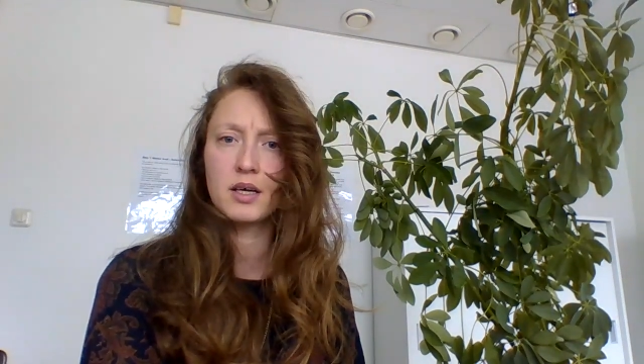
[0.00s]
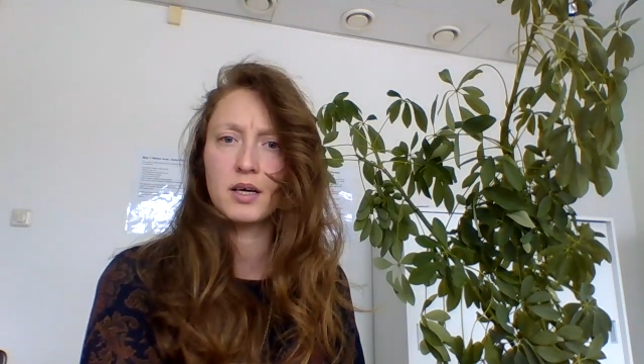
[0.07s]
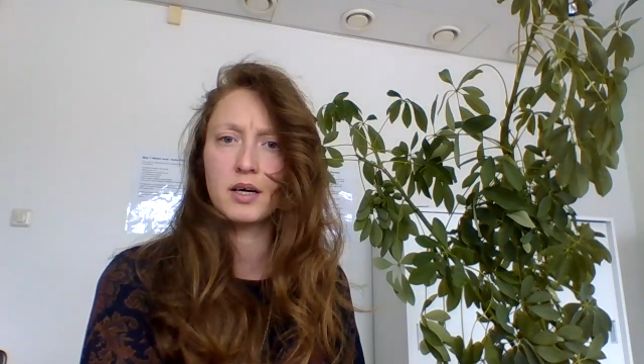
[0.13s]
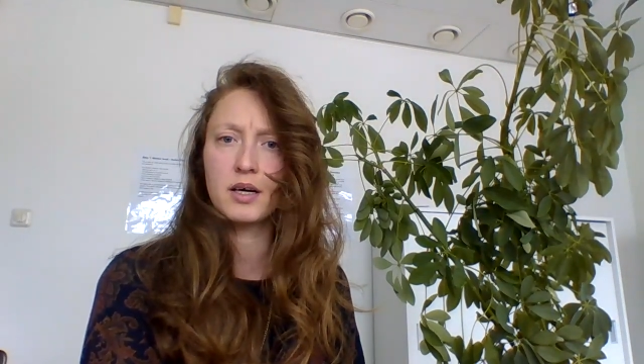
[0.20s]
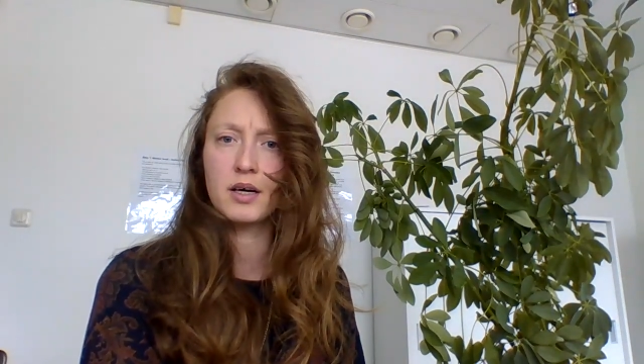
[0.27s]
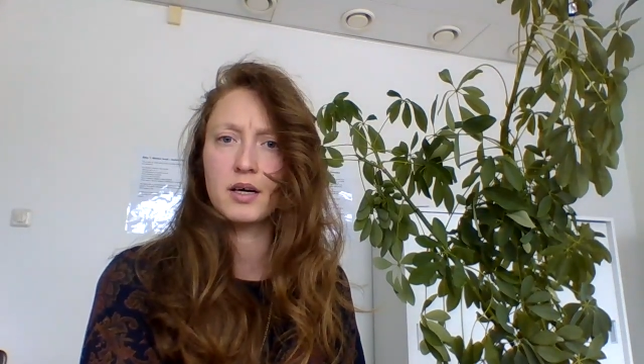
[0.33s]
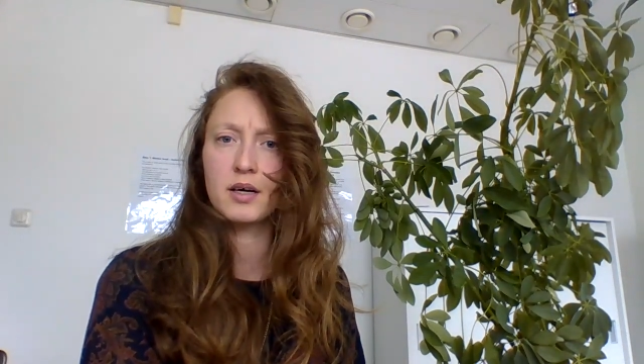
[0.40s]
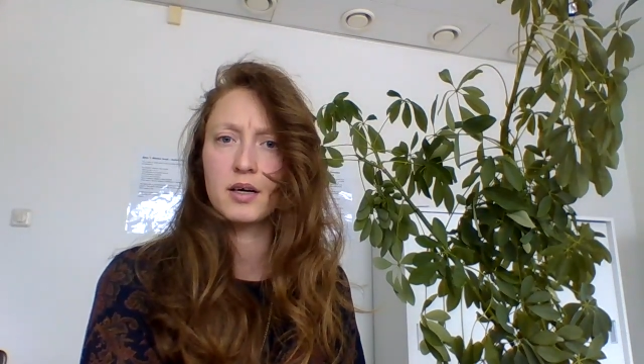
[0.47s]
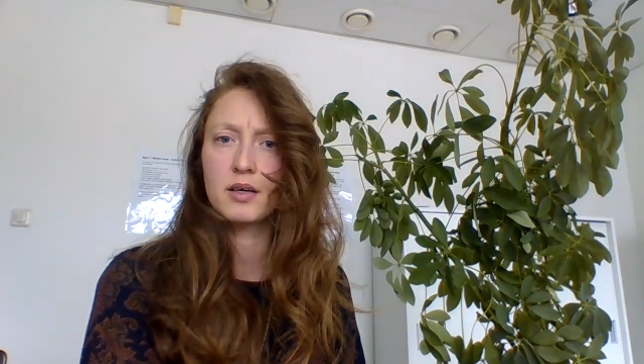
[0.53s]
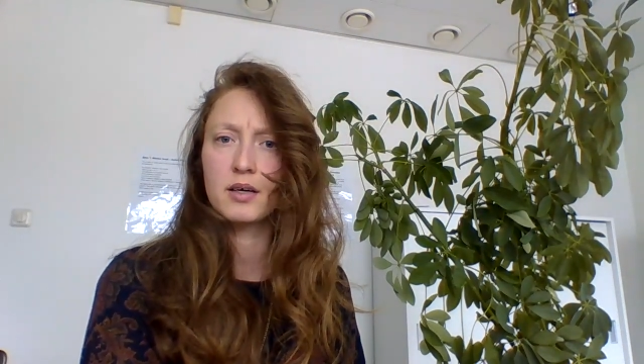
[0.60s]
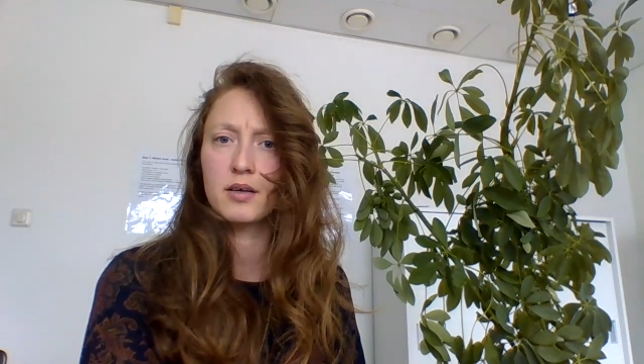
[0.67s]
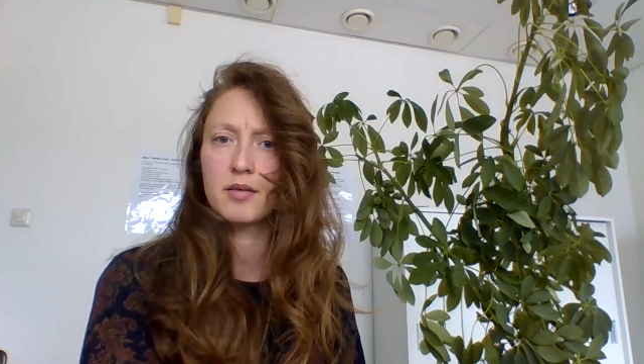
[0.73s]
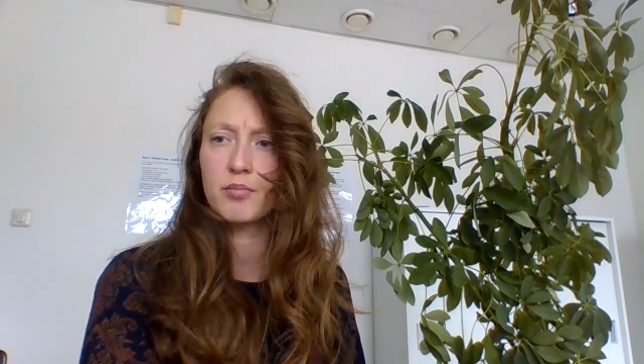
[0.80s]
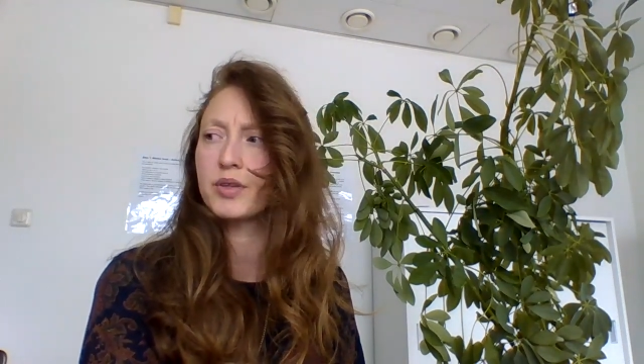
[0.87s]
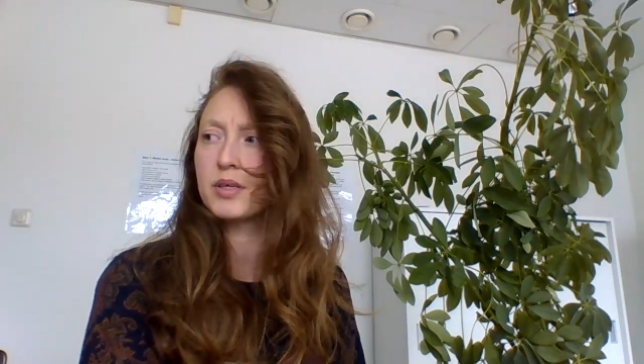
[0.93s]
uh,
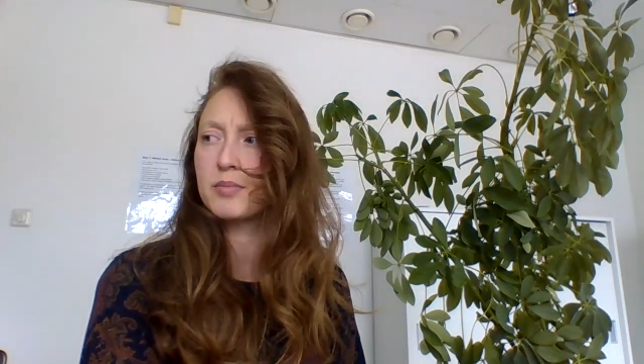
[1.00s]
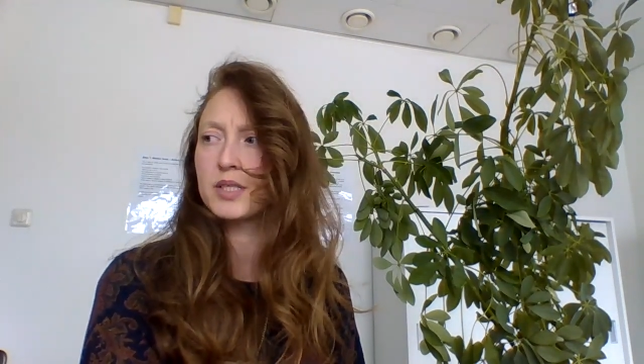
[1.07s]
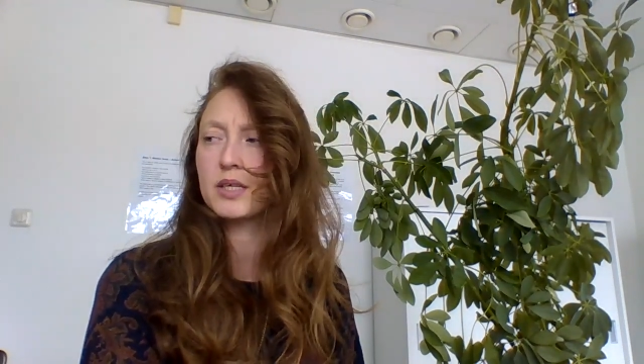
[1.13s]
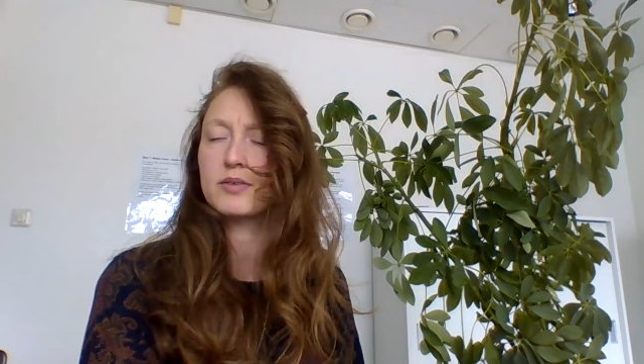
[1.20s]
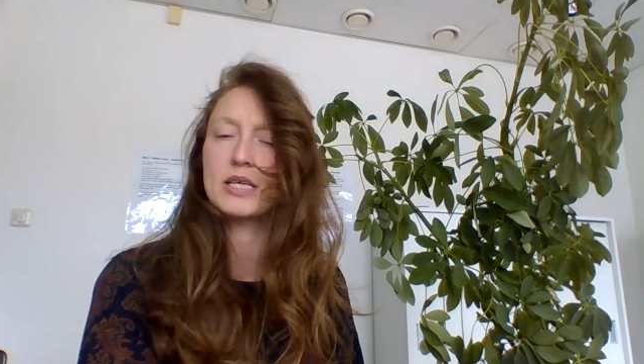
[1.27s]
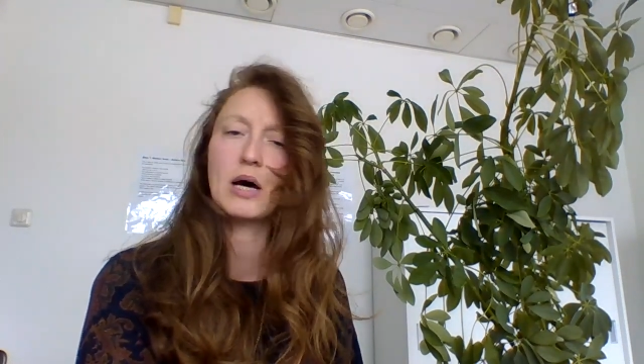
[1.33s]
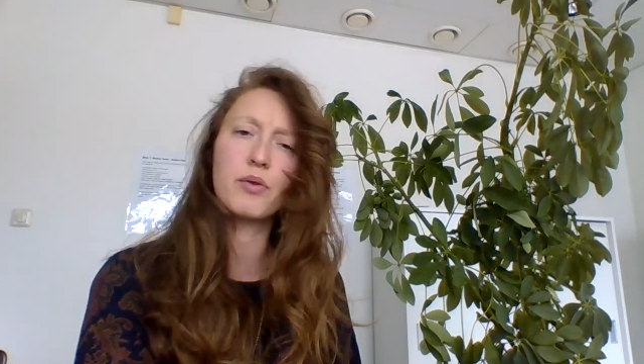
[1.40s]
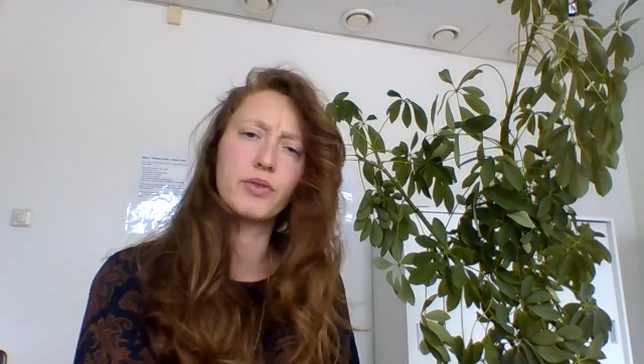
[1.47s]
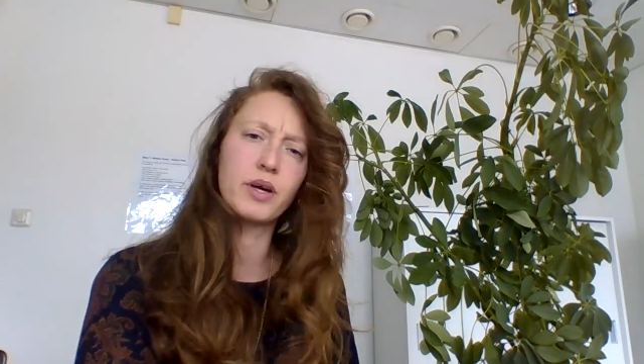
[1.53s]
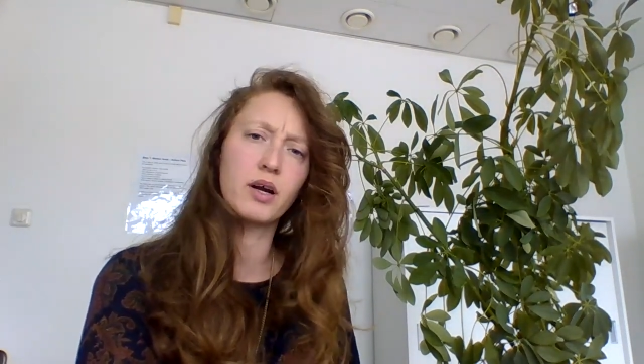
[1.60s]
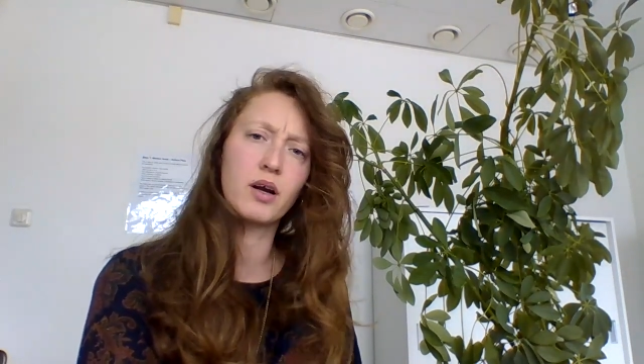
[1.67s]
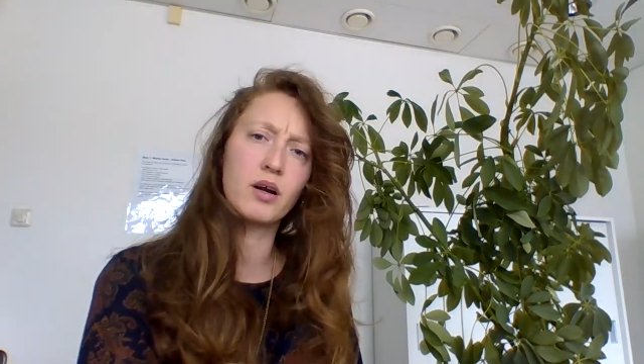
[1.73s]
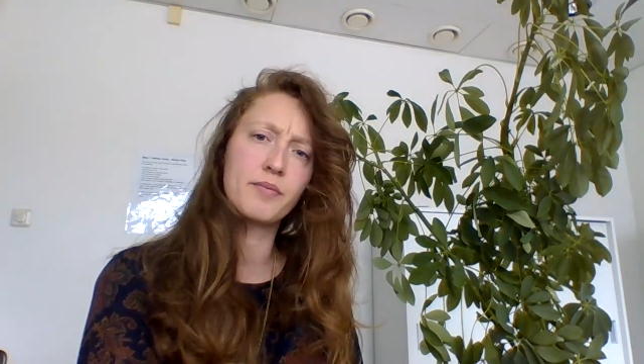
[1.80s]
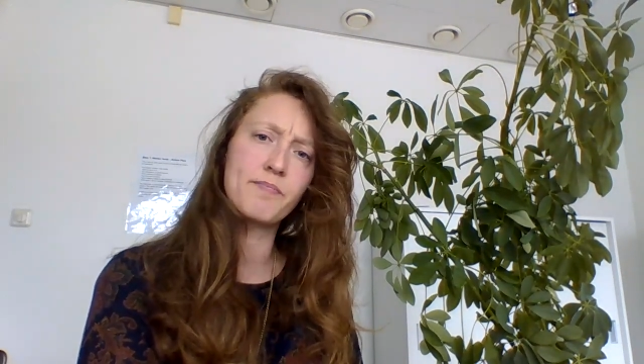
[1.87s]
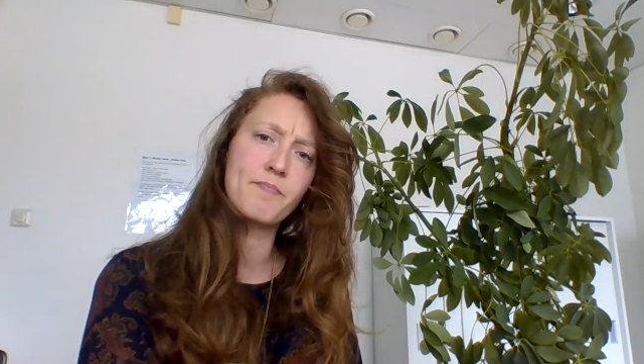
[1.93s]
put themselves out
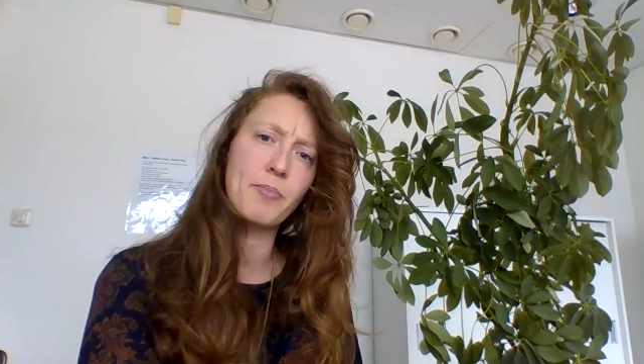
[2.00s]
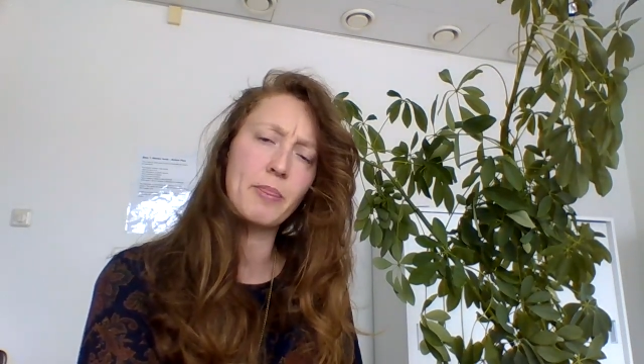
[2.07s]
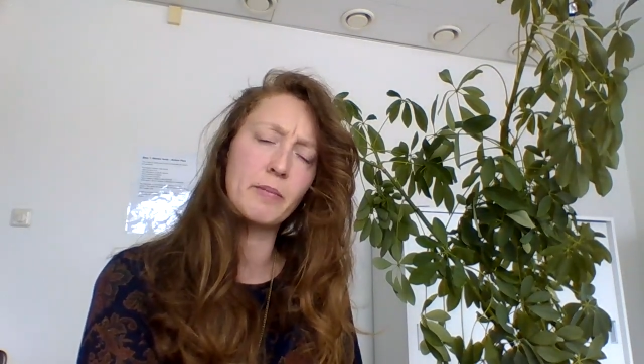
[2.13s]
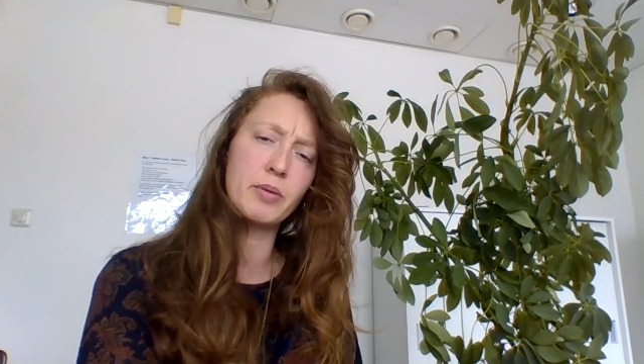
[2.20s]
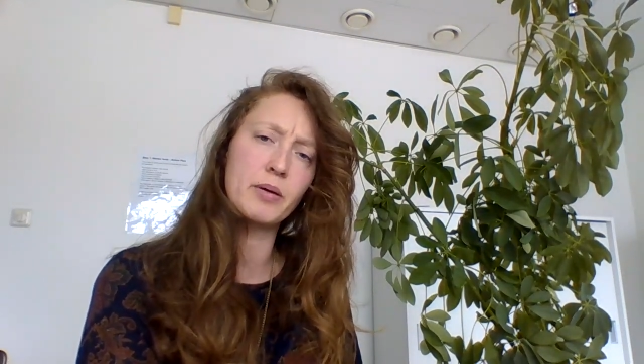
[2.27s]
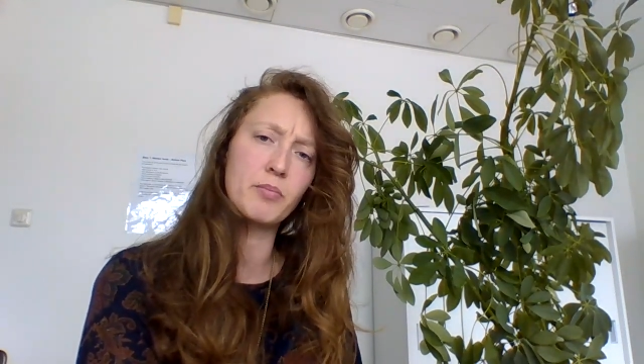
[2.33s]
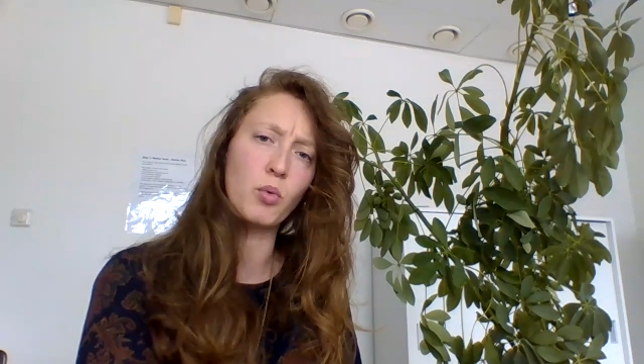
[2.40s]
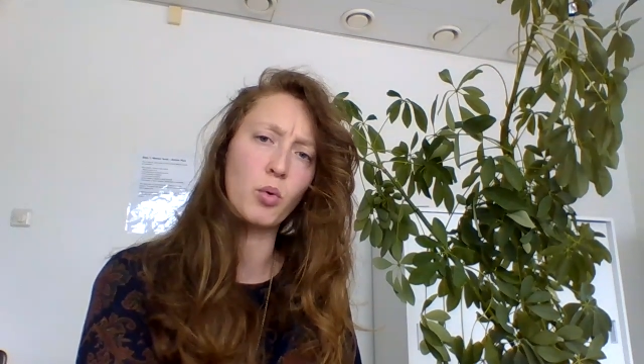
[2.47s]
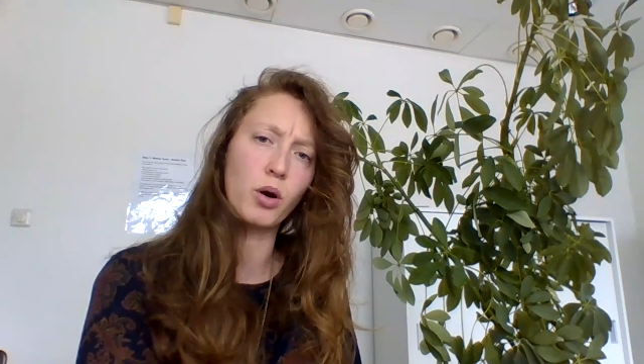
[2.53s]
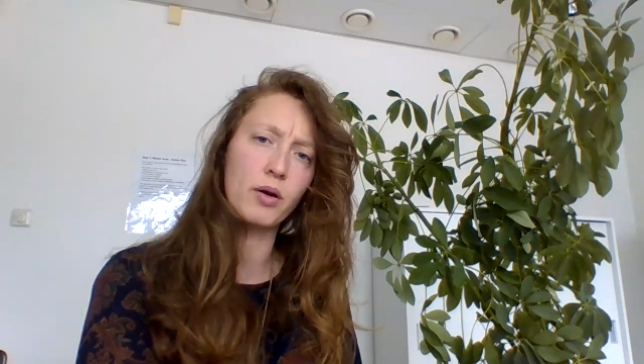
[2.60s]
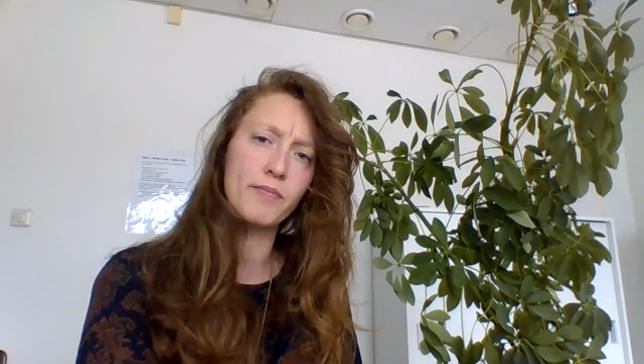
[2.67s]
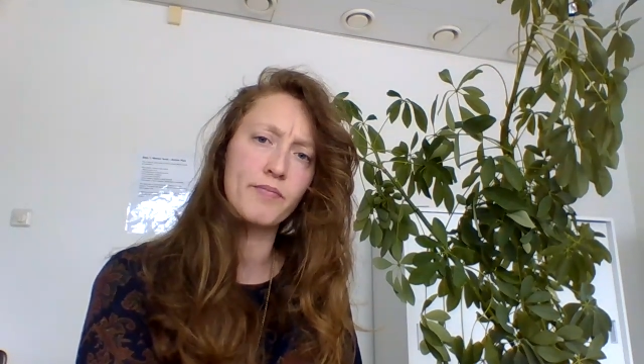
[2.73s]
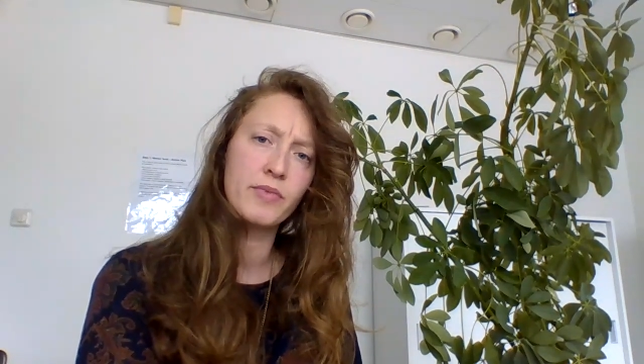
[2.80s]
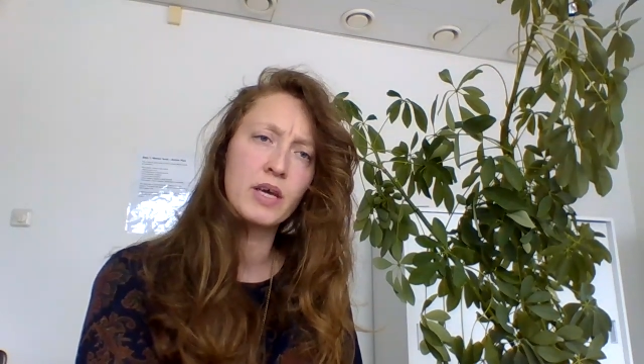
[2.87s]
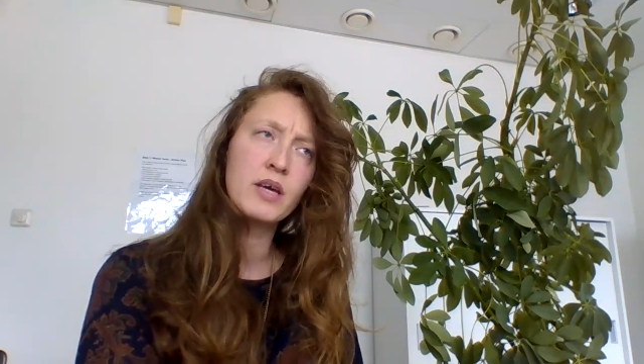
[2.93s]
there a bit more.